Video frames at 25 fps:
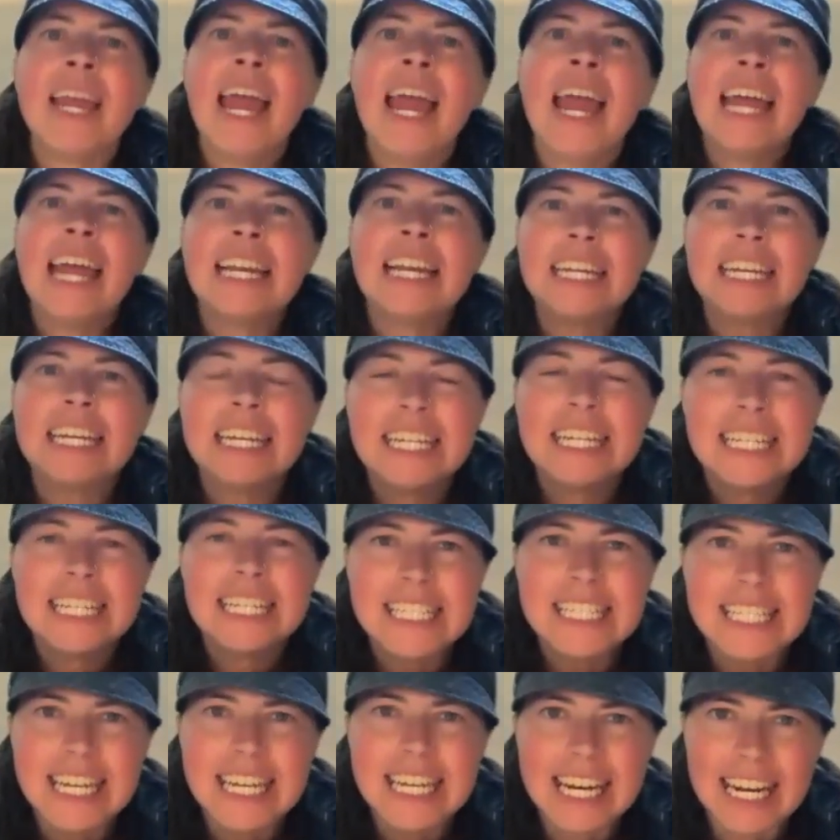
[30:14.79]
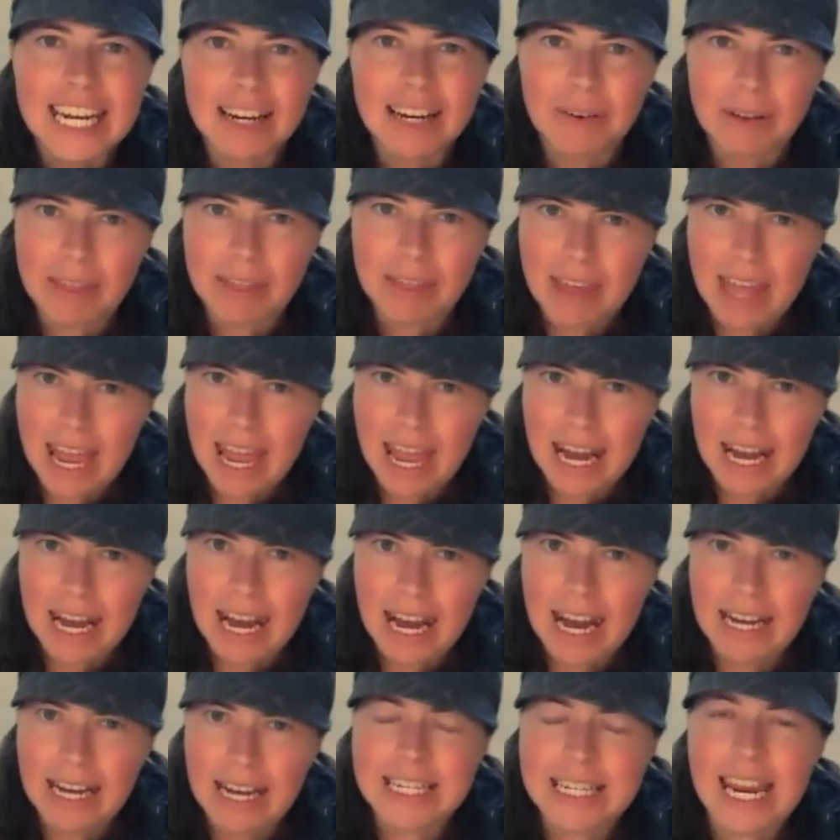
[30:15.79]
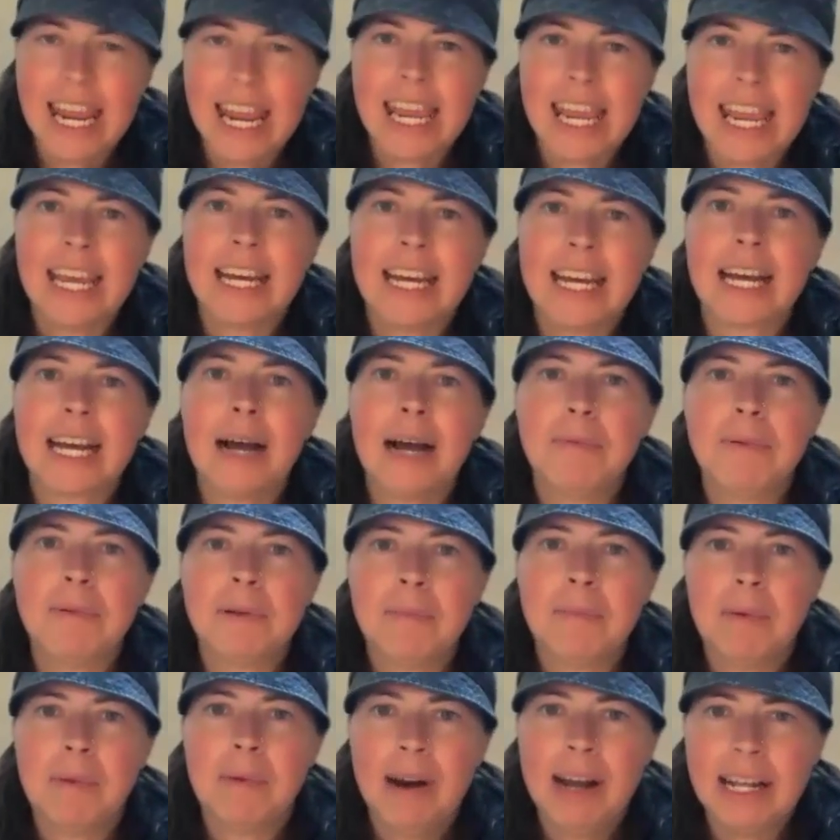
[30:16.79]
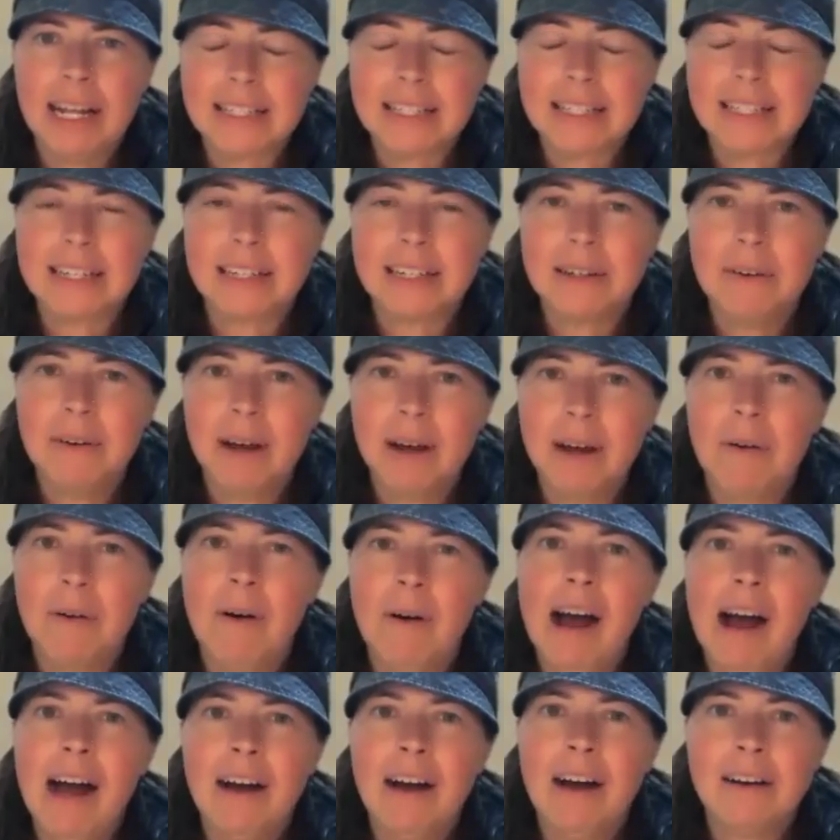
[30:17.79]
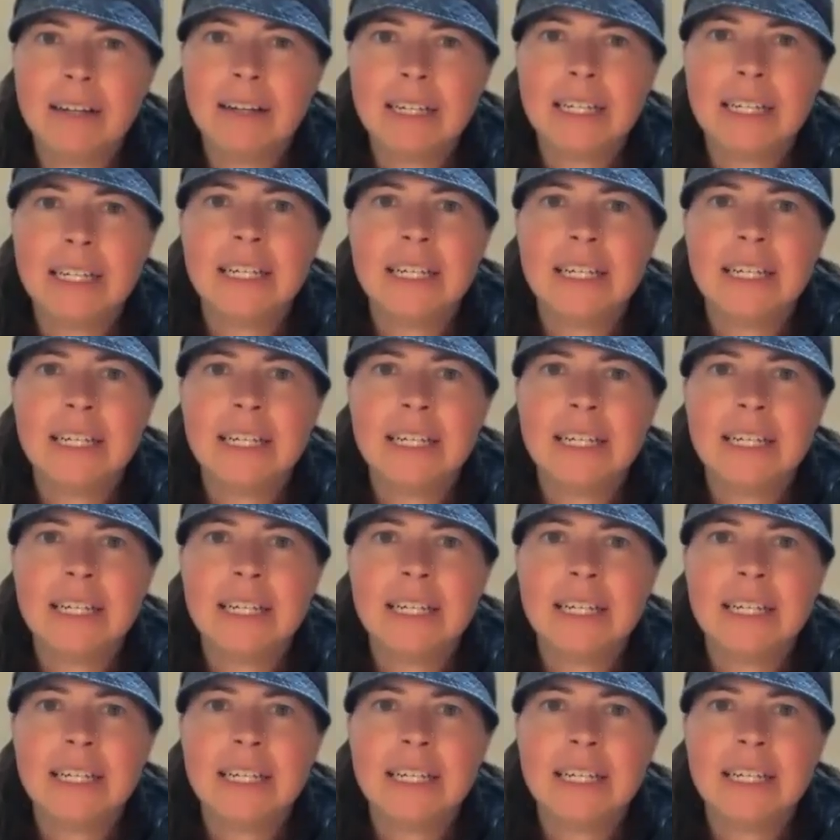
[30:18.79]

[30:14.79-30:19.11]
and sitting with that and taking a couple of breaths and going, wow,